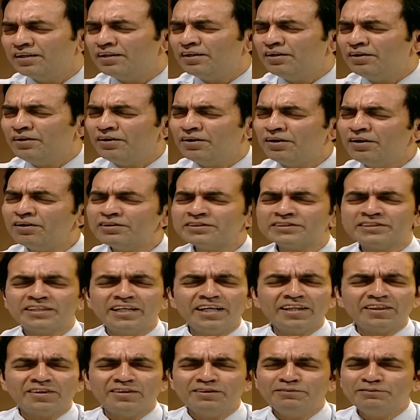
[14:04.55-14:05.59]
o se
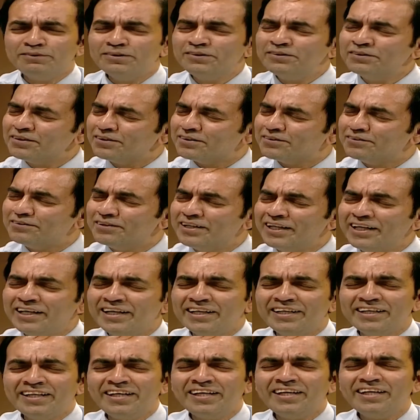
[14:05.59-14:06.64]
to
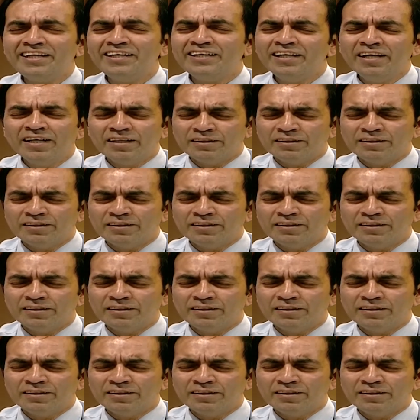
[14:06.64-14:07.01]
mukuleni.